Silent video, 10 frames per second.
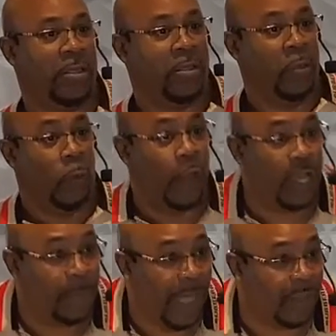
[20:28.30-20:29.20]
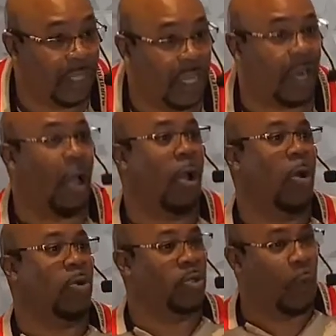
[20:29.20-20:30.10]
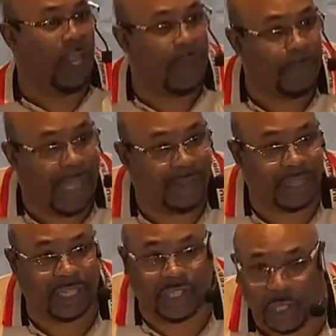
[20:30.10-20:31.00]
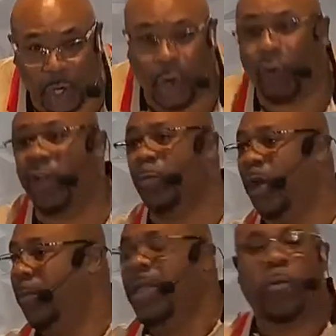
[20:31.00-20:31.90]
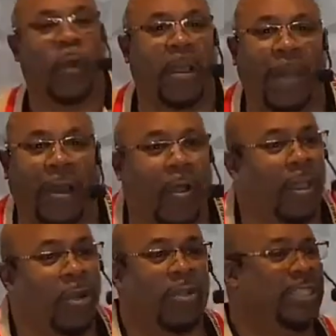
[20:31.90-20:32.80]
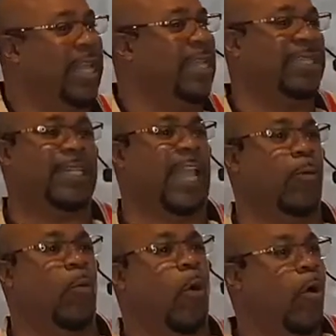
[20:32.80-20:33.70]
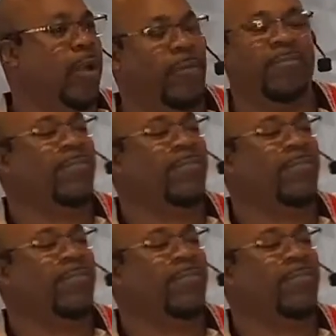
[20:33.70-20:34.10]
What about the clothes? What about the jewelry? What about, what about all those things that they wore?